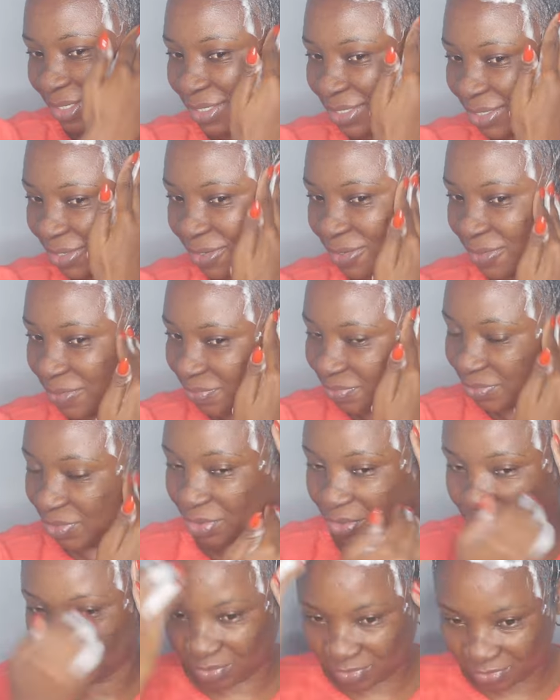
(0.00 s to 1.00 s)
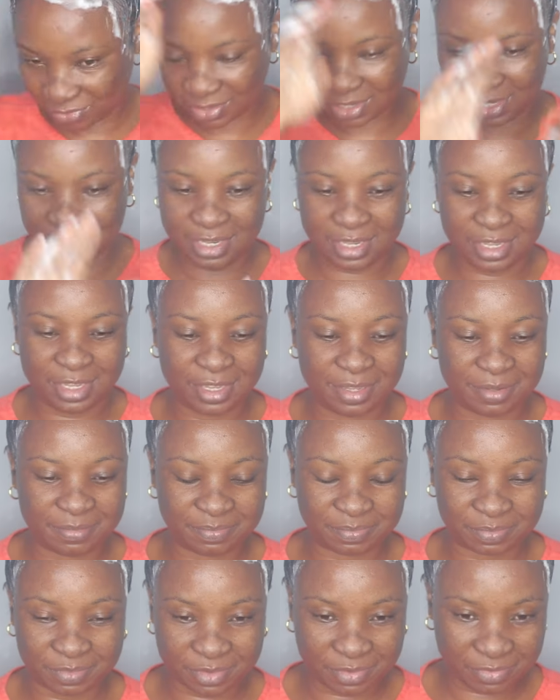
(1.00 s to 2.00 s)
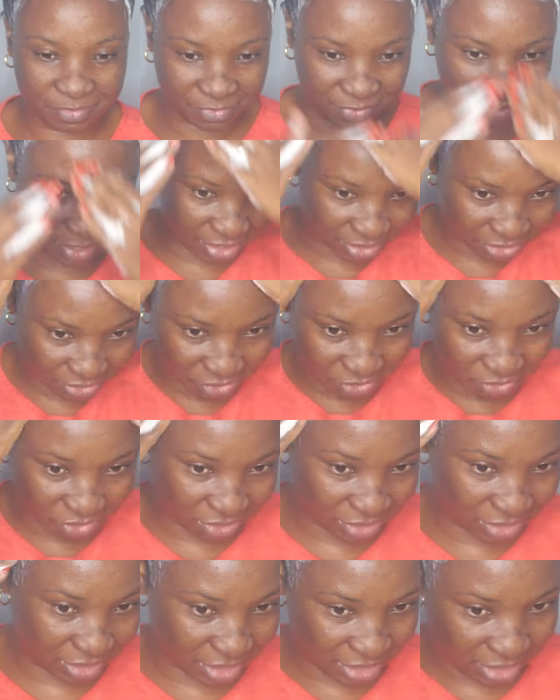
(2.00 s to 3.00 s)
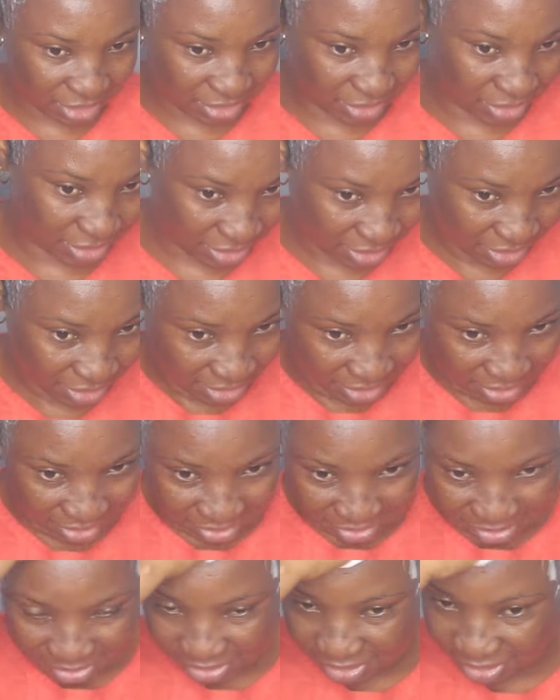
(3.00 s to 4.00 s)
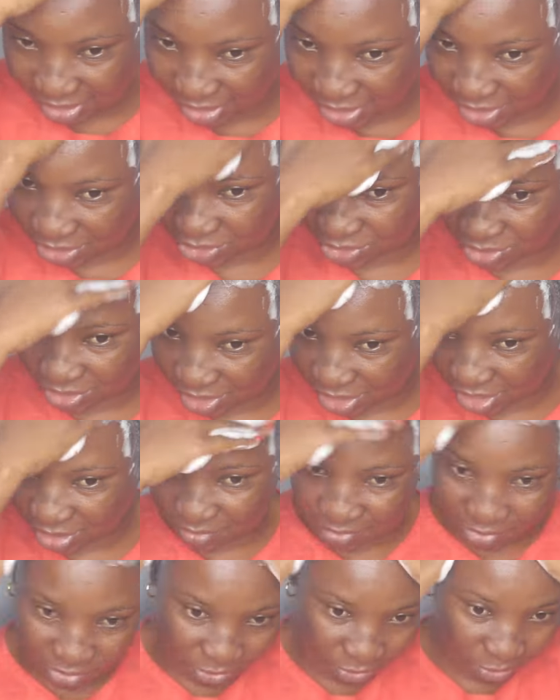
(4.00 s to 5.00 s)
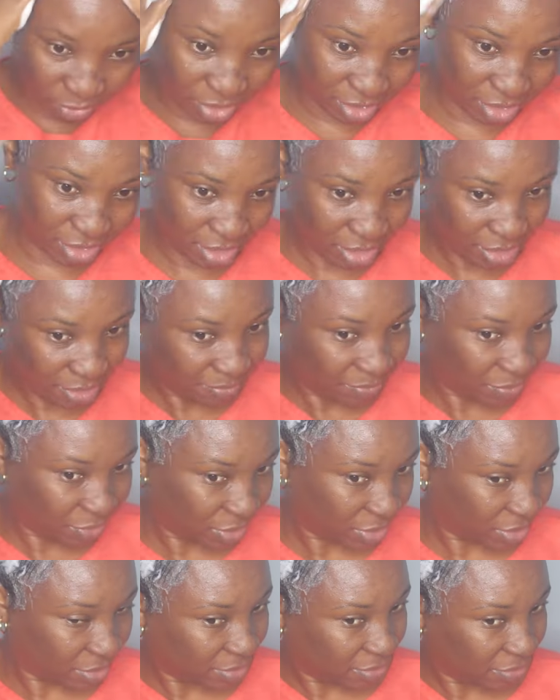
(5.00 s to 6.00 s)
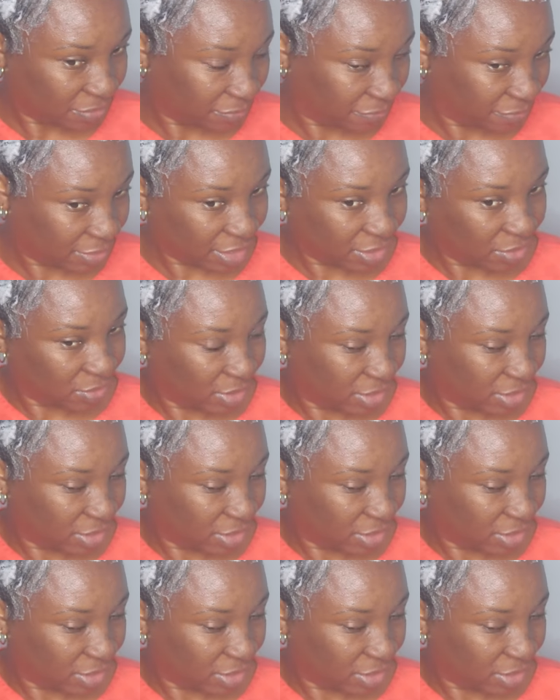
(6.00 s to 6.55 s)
So hopefully, fingers crossed, that I actually come out with finger